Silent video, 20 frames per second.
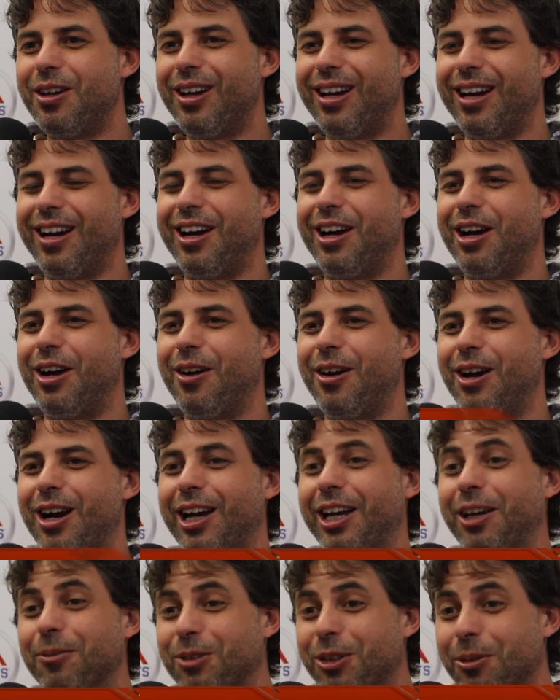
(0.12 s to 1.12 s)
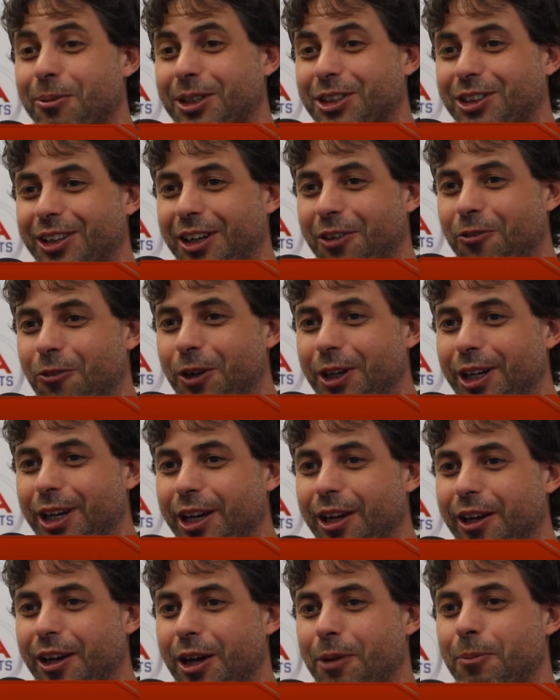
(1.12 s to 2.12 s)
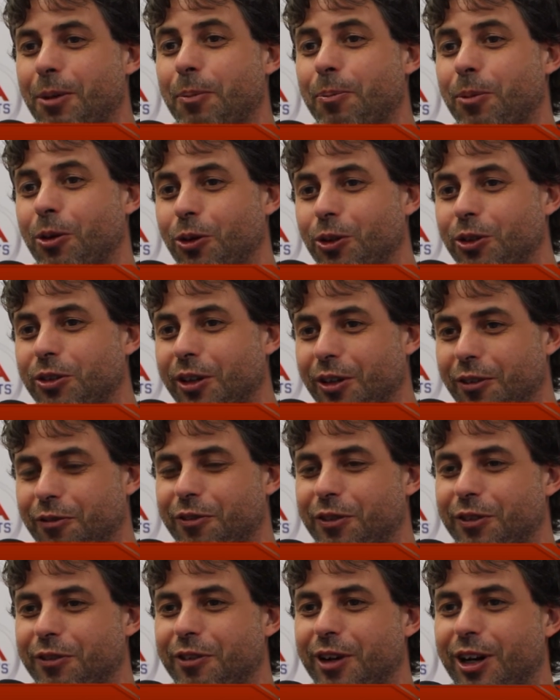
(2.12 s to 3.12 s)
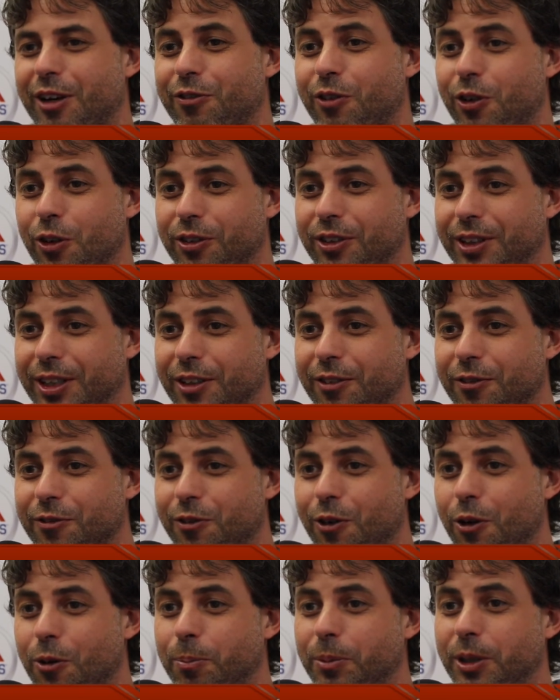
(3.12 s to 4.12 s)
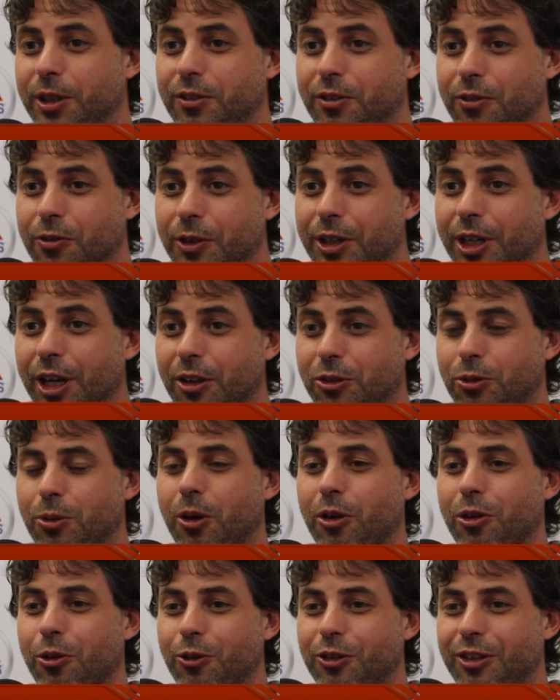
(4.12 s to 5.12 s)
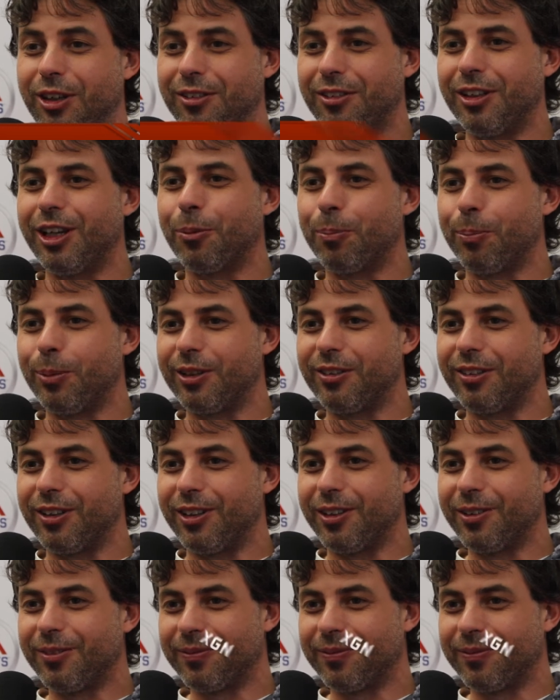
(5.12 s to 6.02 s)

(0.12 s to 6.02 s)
I am Sebastian Enrique. I'm a producer on FIFA 14 for PS3, Xbox 360, and PC.